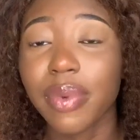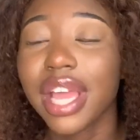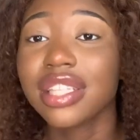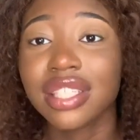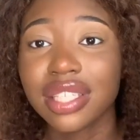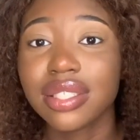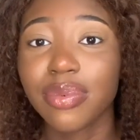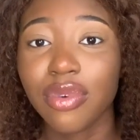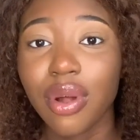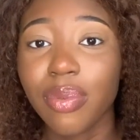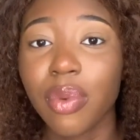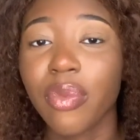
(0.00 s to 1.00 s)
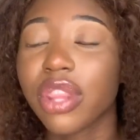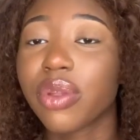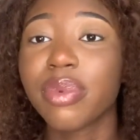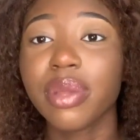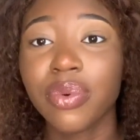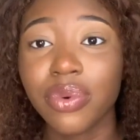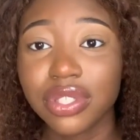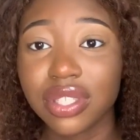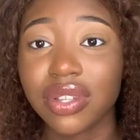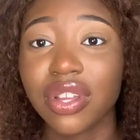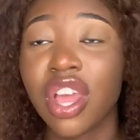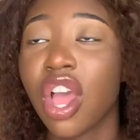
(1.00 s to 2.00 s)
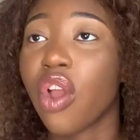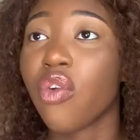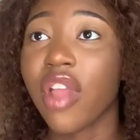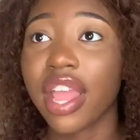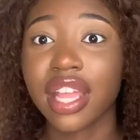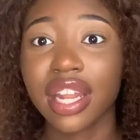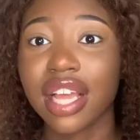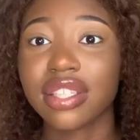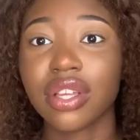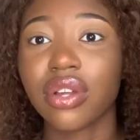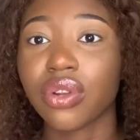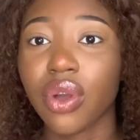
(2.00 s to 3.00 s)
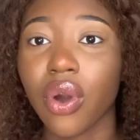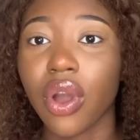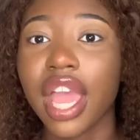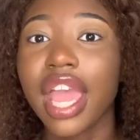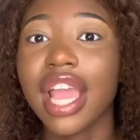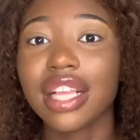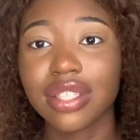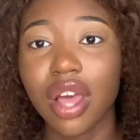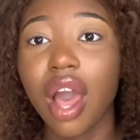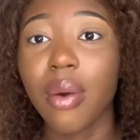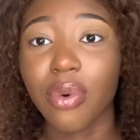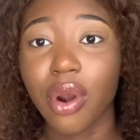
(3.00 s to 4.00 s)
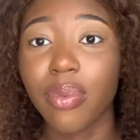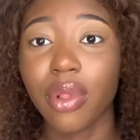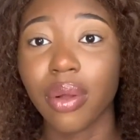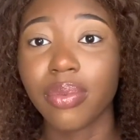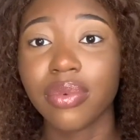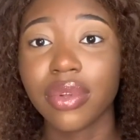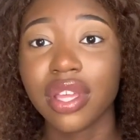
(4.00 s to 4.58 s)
It is a problem, whether people want to recognise it or not. It's a problem.